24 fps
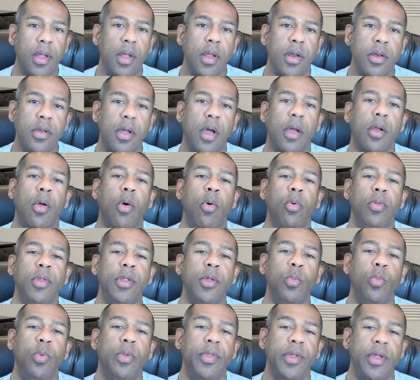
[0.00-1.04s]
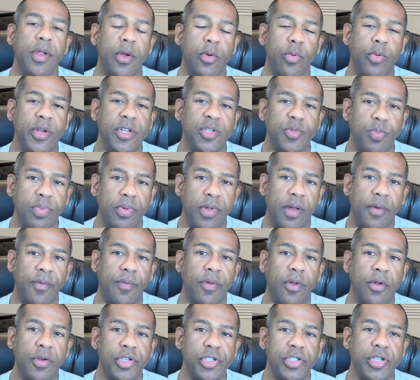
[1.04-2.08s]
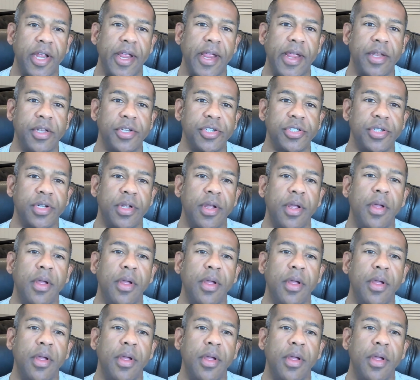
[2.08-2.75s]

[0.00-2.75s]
Not only will the increased blood flow change,